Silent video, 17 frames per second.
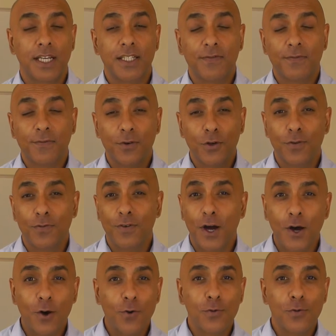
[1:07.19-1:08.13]
is full of
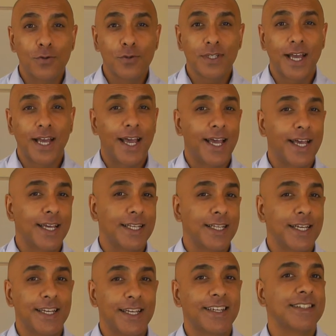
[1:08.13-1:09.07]
holes and
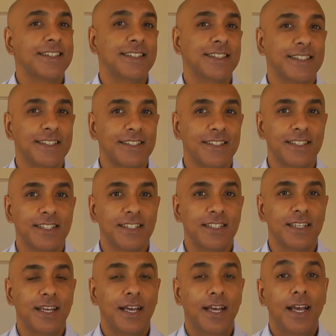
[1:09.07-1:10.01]
inconsistencies.